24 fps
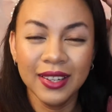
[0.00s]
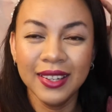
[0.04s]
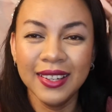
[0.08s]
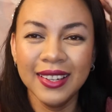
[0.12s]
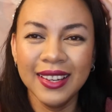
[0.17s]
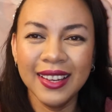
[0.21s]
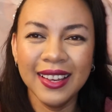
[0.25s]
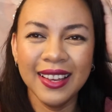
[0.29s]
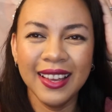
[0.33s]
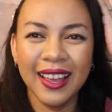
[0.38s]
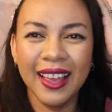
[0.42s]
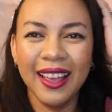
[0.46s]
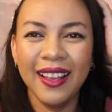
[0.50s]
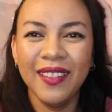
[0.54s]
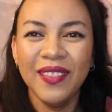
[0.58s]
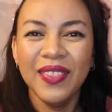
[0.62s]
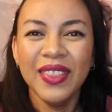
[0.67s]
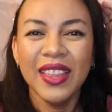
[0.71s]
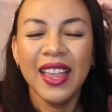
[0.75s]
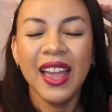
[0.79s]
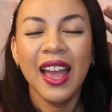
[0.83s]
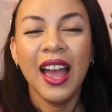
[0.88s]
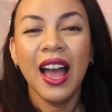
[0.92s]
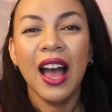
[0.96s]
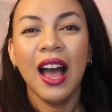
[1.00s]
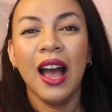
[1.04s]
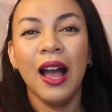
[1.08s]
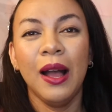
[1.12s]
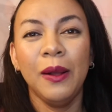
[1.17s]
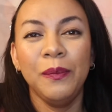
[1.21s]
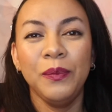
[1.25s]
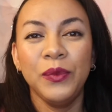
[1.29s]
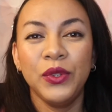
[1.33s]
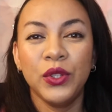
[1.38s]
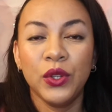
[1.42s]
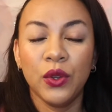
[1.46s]

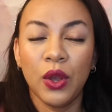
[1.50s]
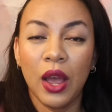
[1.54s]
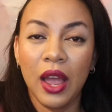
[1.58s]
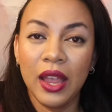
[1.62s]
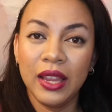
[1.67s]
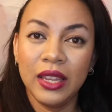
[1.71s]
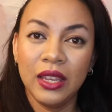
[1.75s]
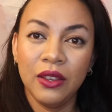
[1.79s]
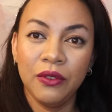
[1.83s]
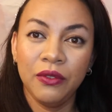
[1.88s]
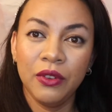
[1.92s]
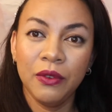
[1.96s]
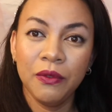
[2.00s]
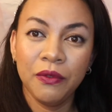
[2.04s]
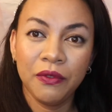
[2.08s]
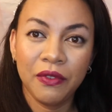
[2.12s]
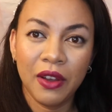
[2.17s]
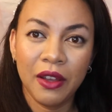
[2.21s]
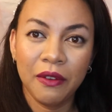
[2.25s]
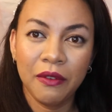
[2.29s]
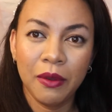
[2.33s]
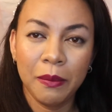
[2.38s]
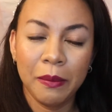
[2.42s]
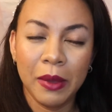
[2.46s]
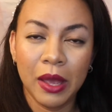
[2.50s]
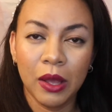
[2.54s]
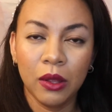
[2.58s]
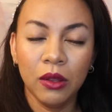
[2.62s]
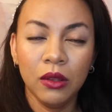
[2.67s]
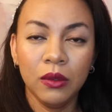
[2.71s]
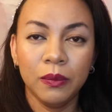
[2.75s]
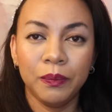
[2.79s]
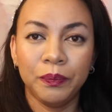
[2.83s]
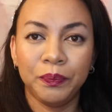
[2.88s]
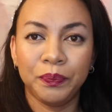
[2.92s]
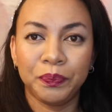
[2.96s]
So I give him 5
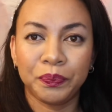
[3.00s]
ml,